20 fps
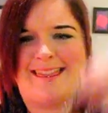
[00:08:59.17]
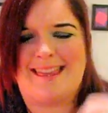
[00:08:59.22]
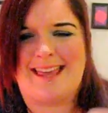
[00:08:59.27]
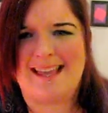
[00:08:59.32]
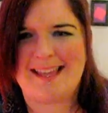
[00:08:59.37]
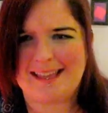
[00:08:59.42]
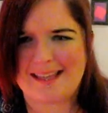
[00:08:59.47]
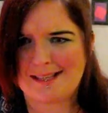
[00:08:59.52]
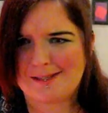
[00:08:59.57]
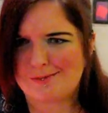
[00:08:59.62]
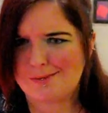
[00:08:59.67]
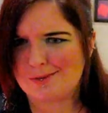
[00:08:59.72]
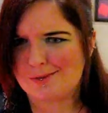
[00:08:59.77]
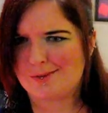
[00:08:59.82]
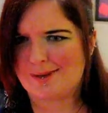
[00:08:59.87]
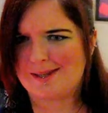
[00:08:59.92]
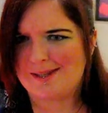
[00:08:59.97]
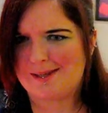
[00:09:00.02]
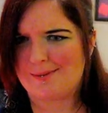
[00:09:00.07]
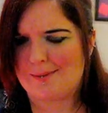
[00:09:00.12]
think this was
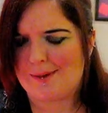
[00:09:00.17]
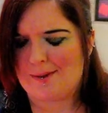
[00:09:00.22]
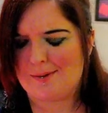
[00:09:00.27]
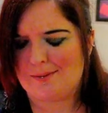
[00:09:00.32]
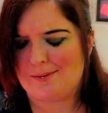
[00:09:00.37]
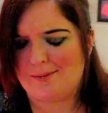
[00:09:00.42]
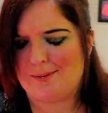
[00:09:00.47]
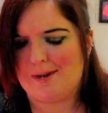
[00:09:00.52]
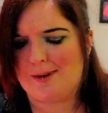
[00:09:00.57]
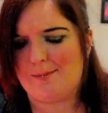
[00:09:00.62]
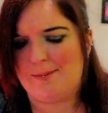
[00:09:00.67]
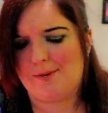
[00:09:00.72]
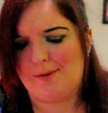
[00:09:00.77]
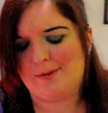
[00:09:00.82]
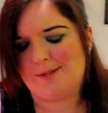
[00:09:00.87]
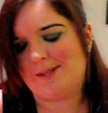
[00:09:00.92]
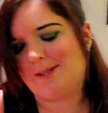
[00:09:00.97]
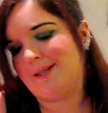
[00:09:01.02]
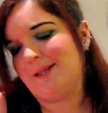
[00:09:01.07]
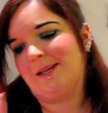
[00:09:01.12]
£20 when I
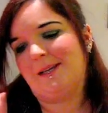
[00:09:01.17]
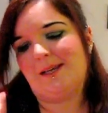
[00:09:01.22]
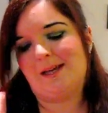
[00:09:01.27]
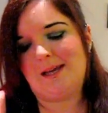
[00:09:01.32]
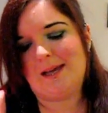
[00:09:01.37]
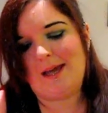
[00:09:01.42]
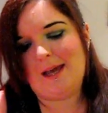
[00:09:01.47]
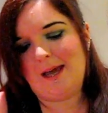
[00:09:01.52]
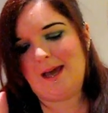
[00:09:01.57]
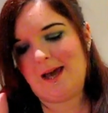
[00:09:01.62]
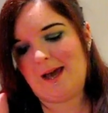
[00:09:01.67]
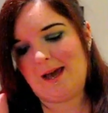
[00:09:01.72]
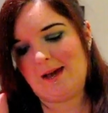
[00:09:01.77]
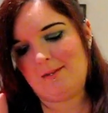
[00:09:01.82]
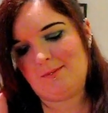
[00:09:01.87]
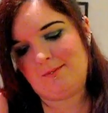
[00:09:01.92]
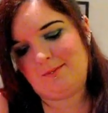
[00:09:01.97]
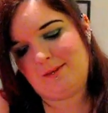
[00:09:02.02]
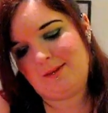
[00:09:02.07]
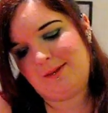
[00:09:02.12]
bought it.
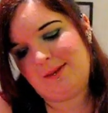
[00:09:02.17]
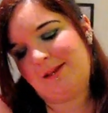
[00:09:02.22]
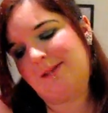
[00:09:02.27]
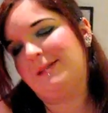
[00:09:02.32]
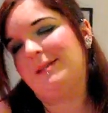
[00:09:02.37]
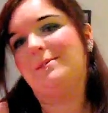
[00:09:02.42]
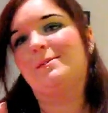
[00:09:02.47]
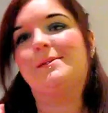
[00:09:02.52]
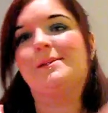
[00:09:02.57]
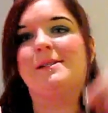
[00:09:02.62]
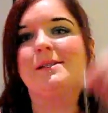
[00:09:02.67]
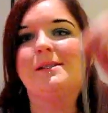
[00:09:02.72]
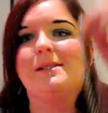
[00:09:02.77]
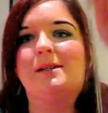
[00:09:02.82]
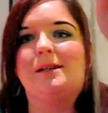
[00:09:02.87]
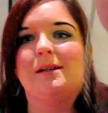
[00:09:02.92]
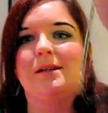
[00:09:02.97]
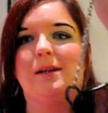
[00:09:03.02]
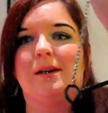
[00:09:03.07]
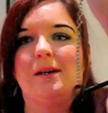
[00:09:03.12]
This seems
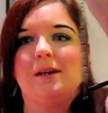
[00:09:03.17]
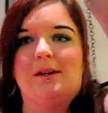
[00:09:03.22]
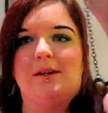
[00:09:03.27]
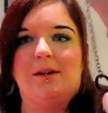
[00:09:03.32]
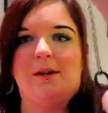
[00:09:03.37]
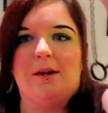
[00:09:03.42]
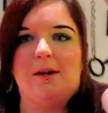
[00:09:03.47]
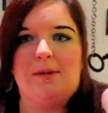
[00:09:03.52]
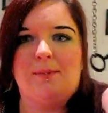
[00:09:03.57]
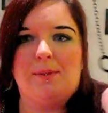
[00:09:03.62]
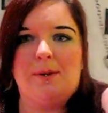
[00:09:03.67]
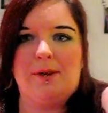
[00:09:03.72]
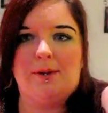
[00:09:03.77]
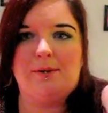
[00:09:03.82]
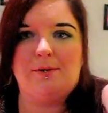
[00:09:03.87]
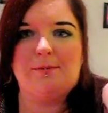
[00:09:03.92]
to appear